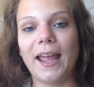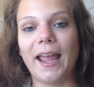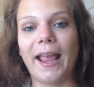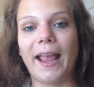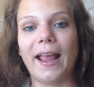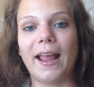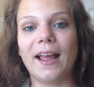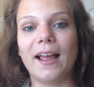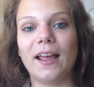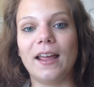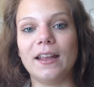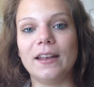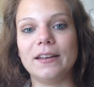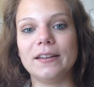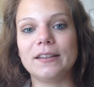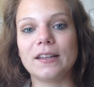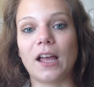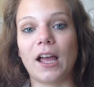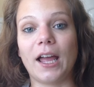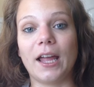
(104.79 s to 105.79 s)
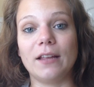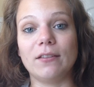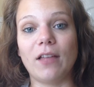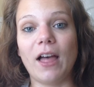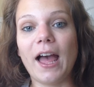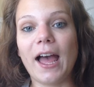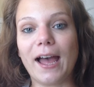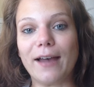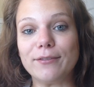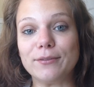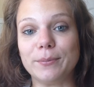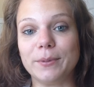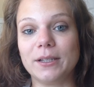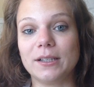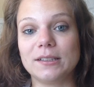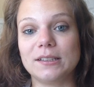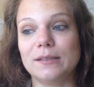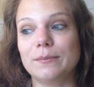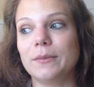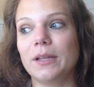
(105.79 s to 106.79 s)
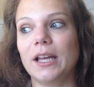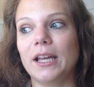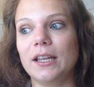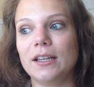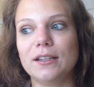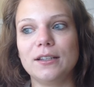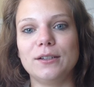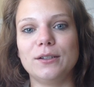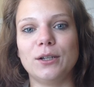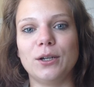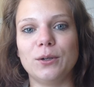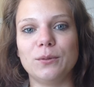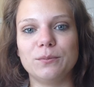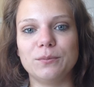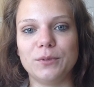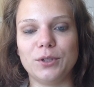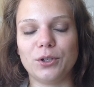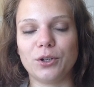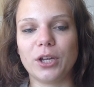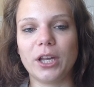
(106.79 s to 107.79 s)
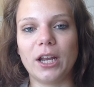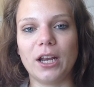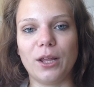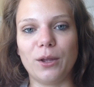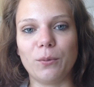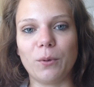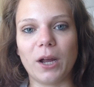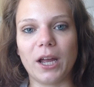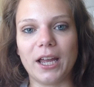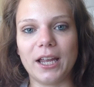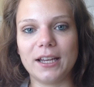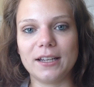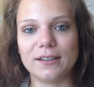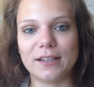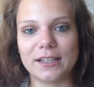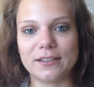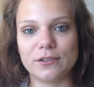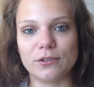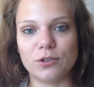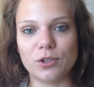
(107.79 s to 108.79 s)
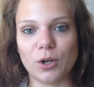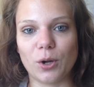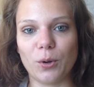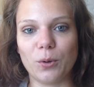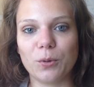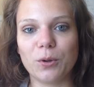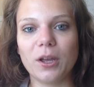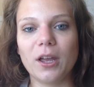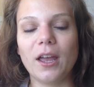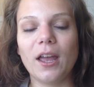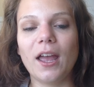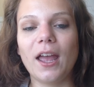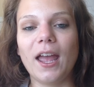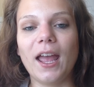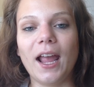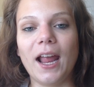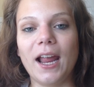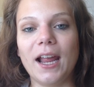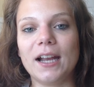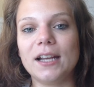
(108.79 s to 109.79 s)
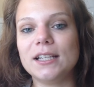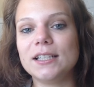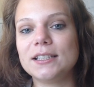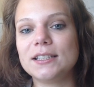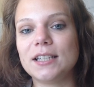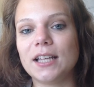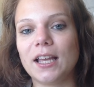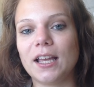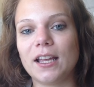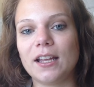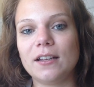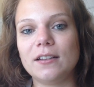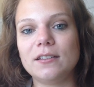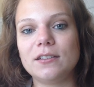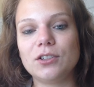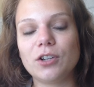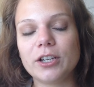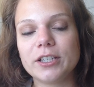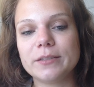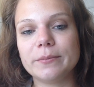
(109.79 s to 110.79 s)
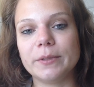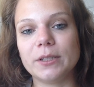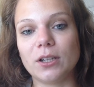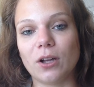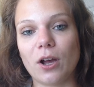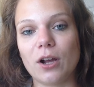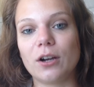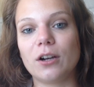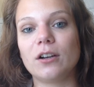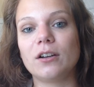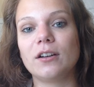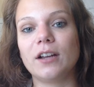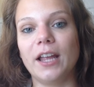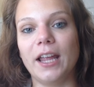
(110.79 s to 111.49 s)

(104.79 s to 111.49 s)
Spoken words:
And I laughed because I'm like, you're kidding, right? That's a joke. And he said, trust me, daughter.